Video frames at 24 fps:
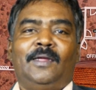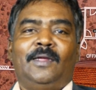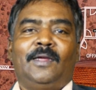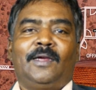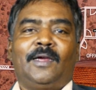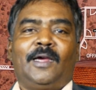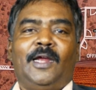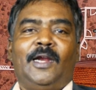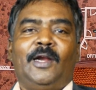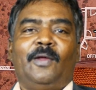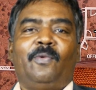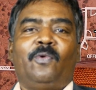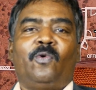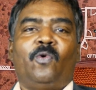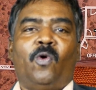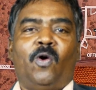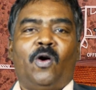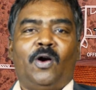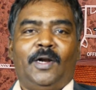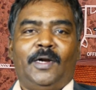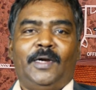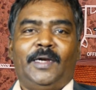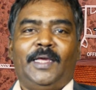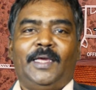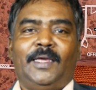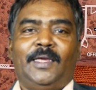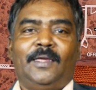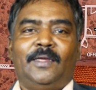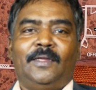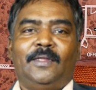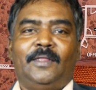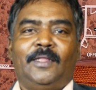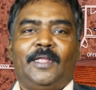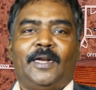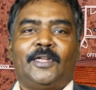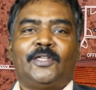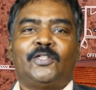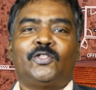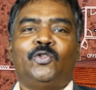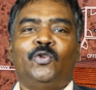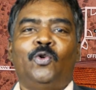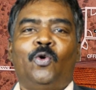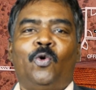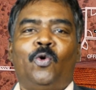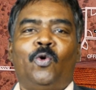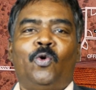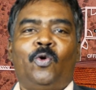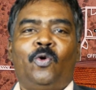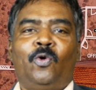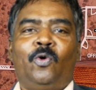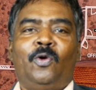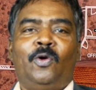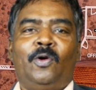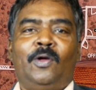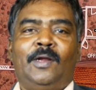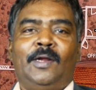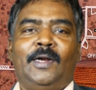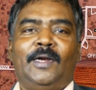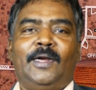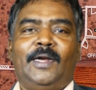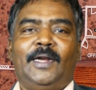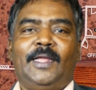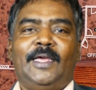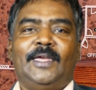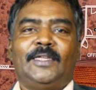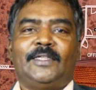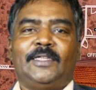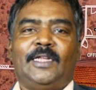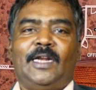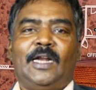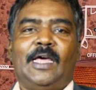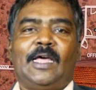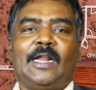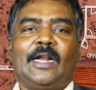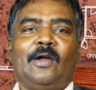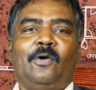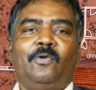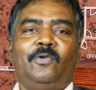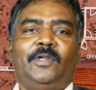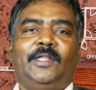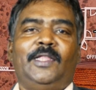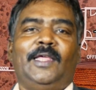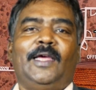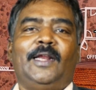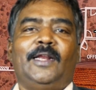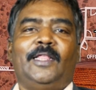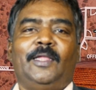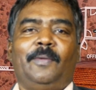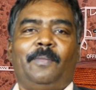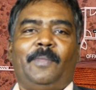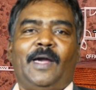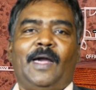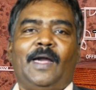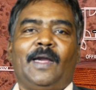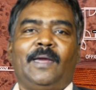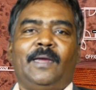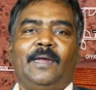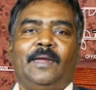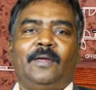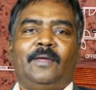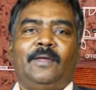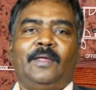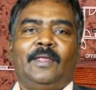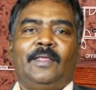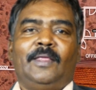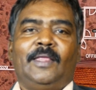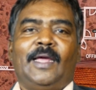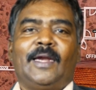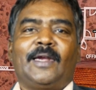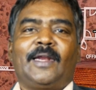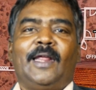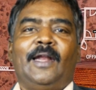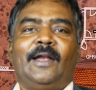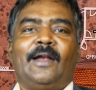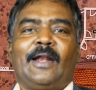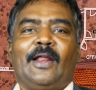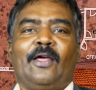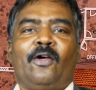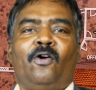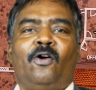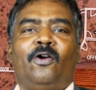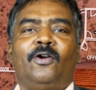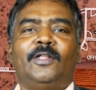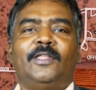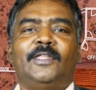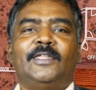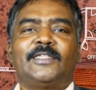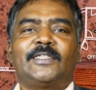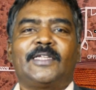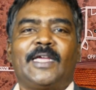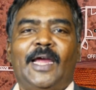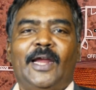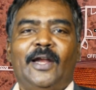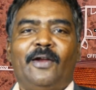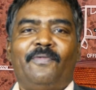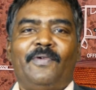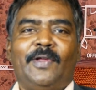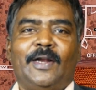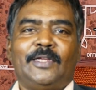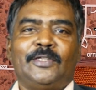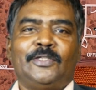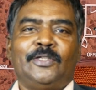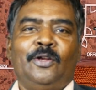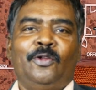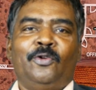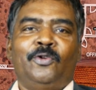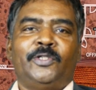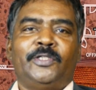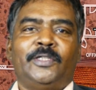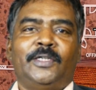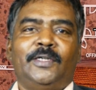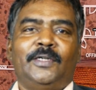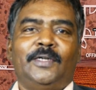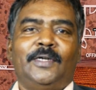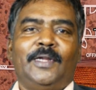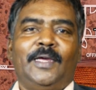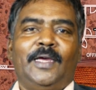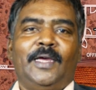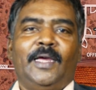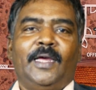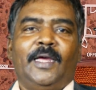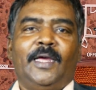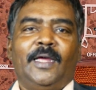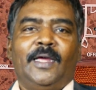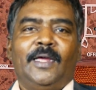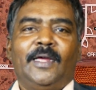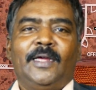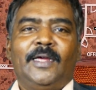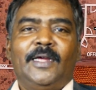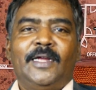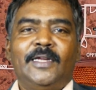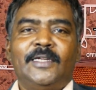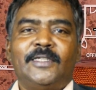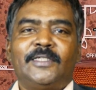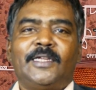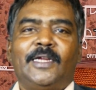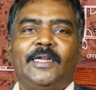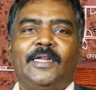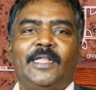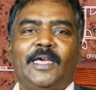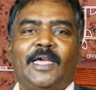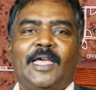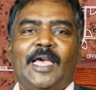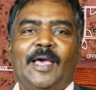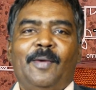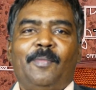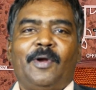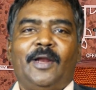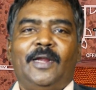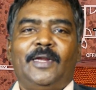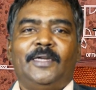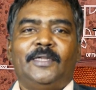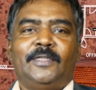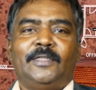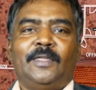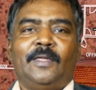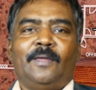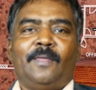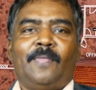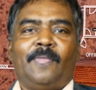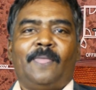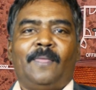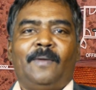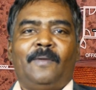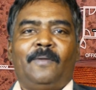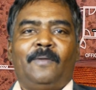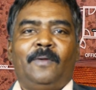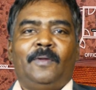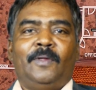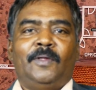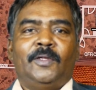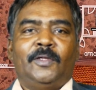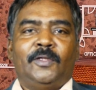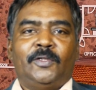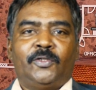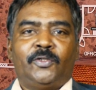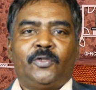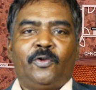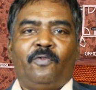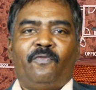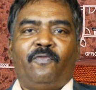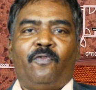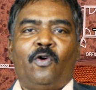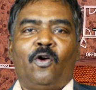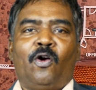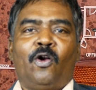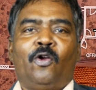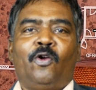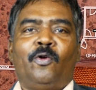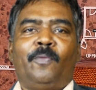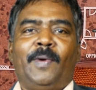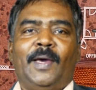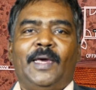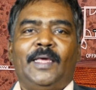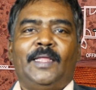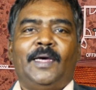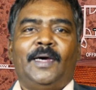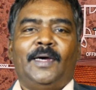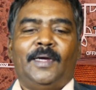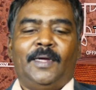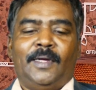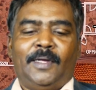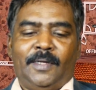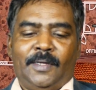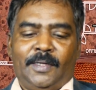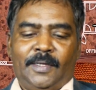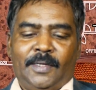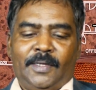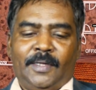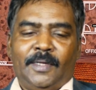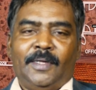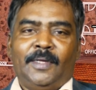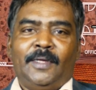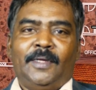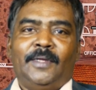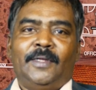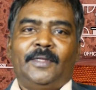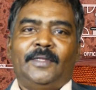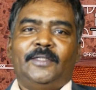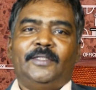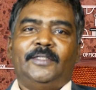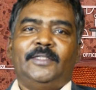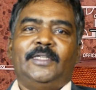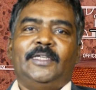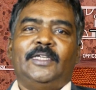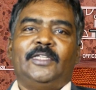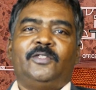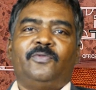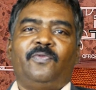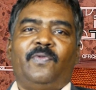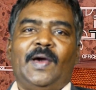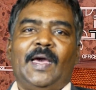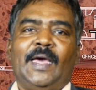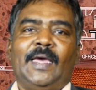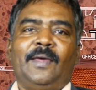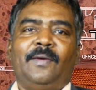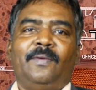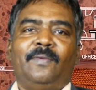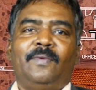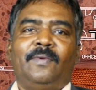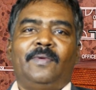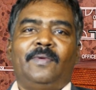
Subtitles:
kind of quality. There is no DSLR out there in the market that can record this kind of a resolution inside the camera itself. So followed by the GH5,